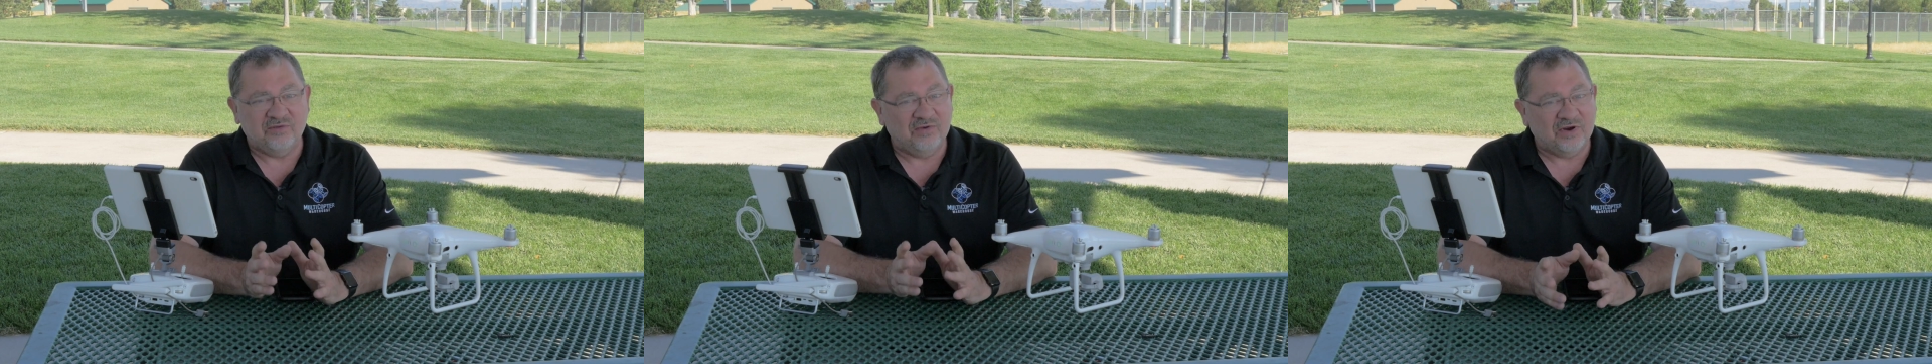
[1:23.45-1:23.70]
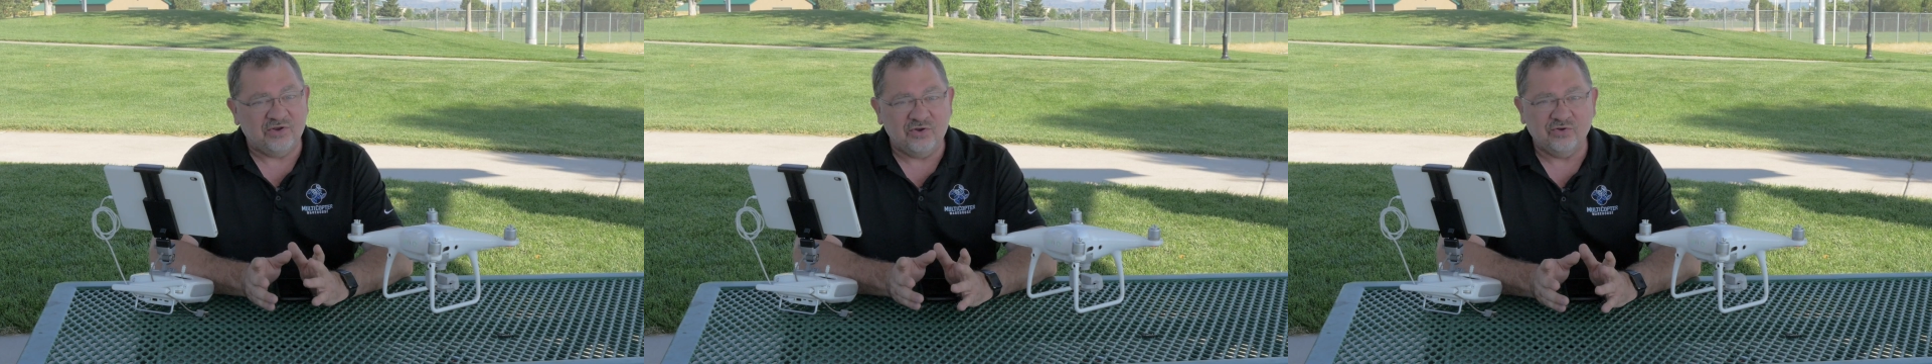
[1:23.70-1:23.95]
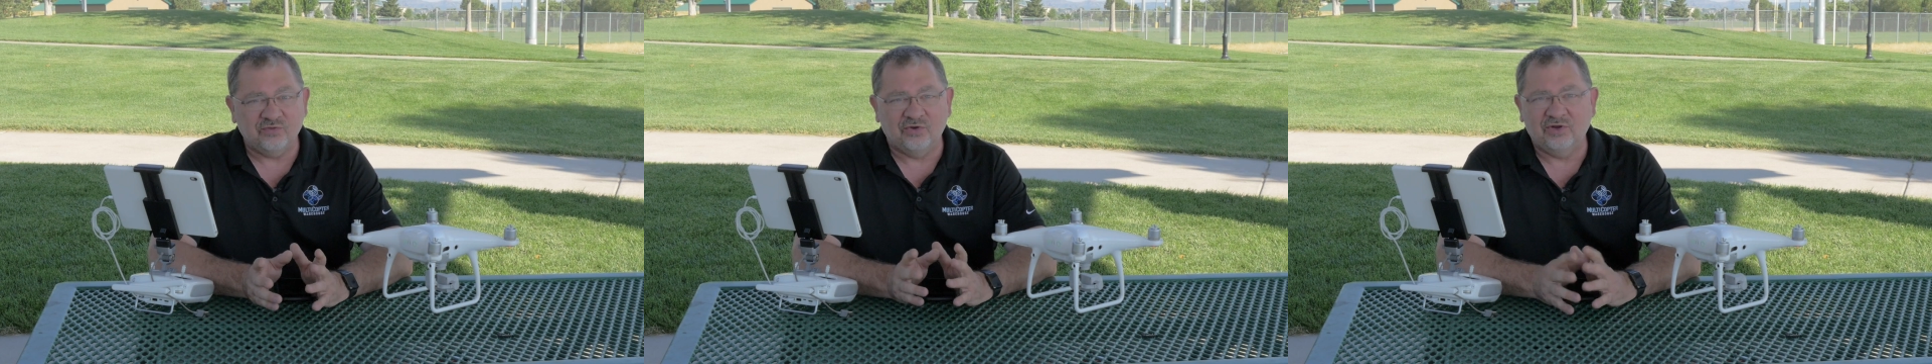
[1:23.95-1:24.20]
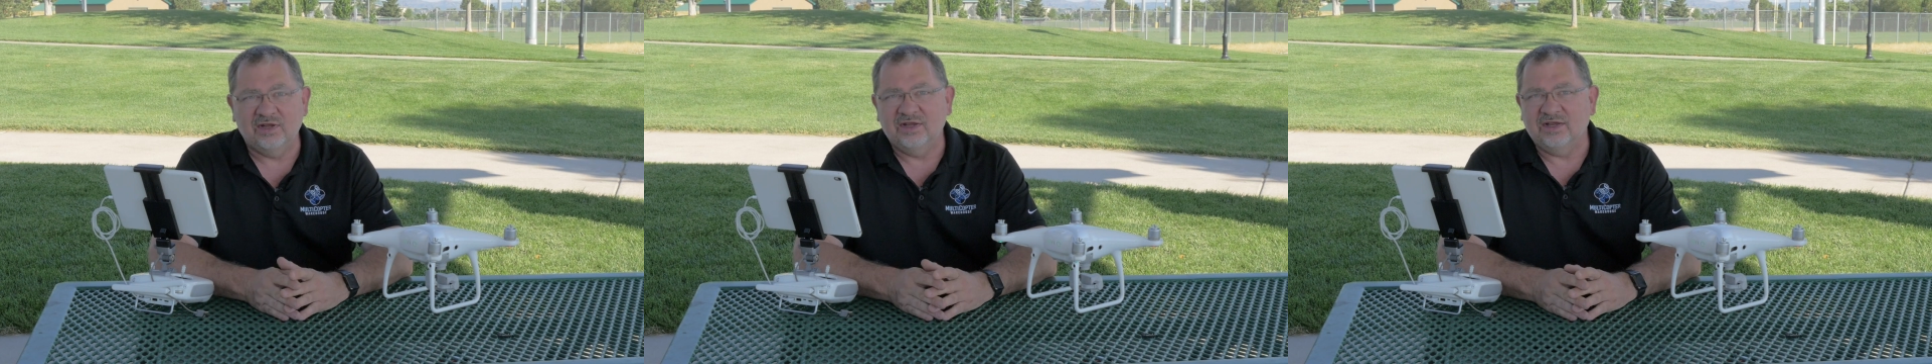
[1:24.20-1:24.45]
very
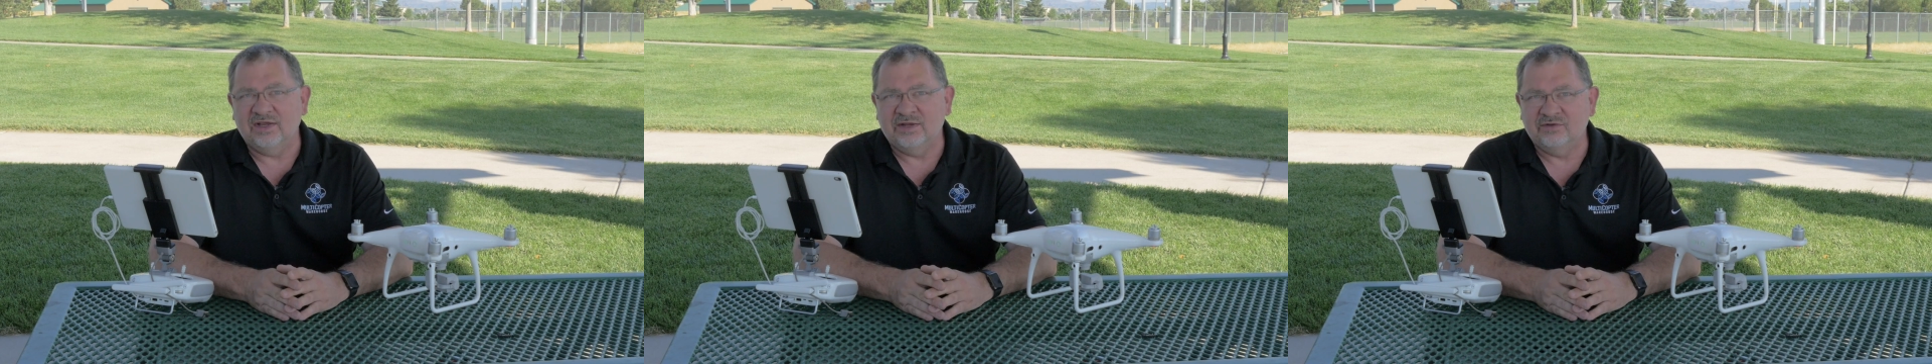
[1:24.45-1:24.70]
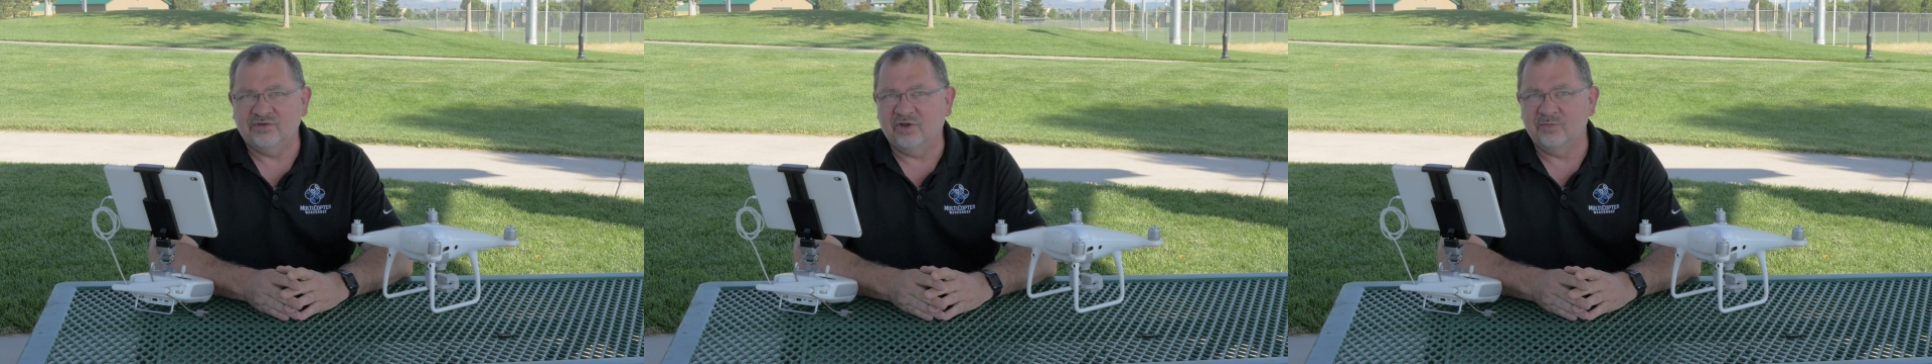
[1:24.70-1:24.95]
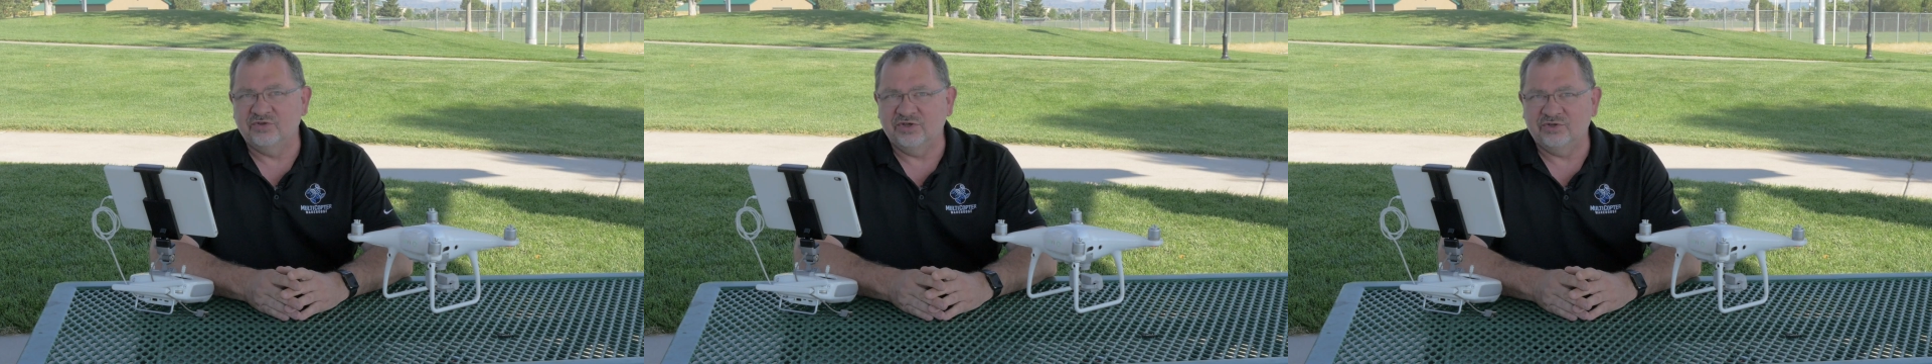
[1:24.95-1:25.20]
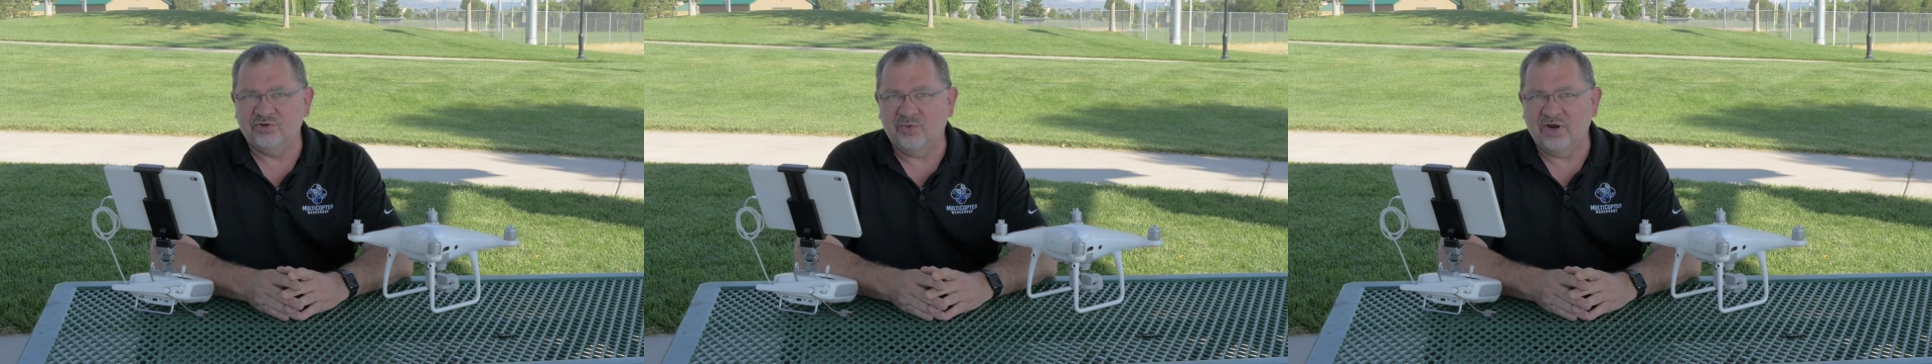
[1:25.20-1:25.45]
useful in some
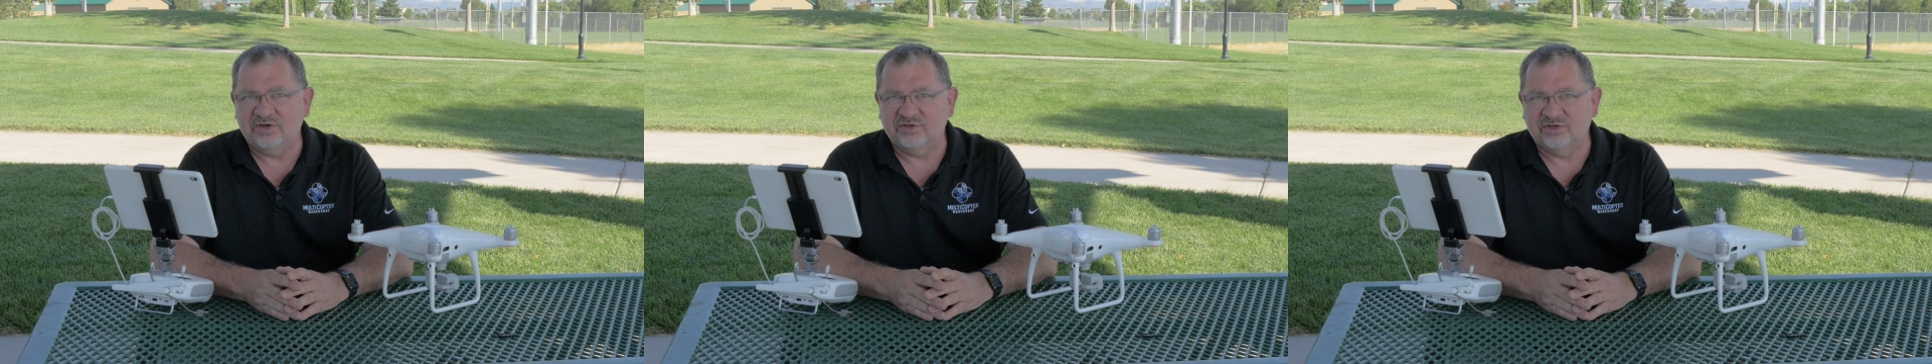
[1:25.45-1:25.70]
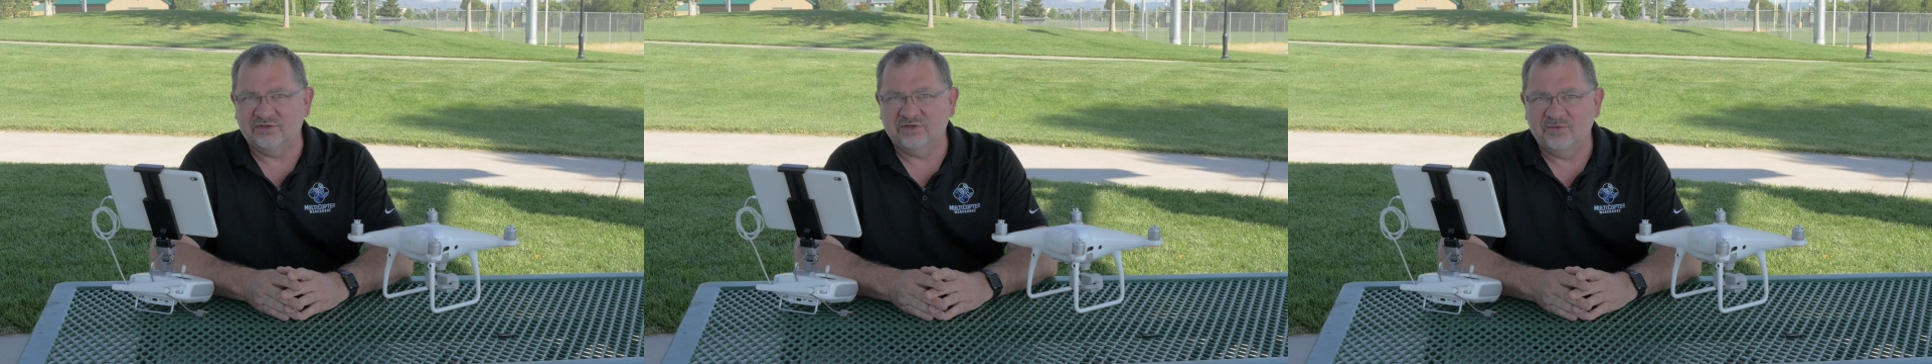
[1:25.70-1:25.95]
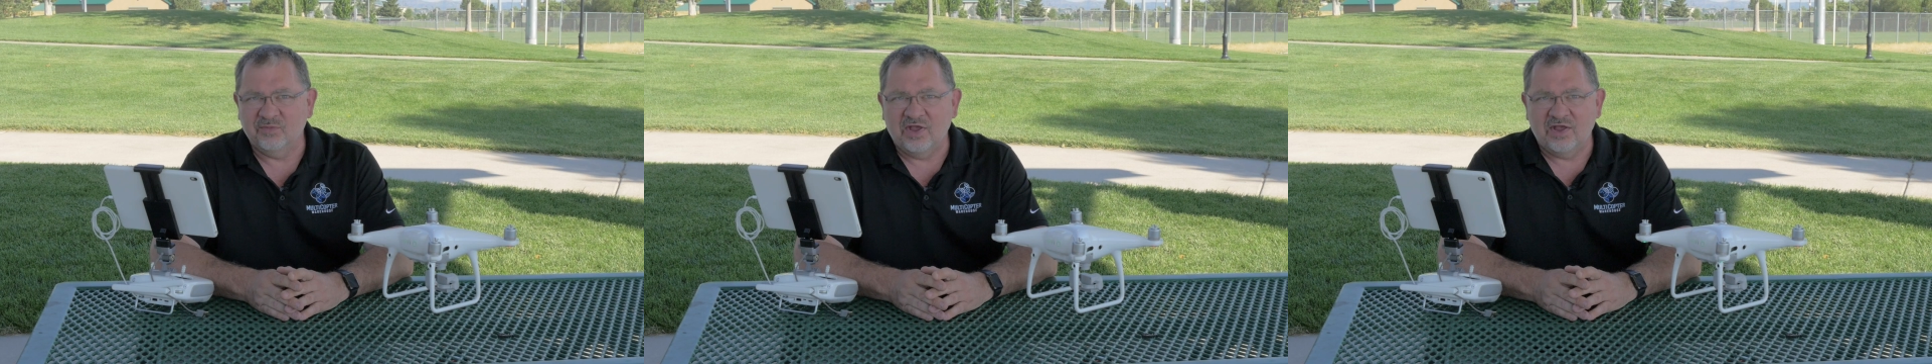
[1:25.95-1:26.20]
situations.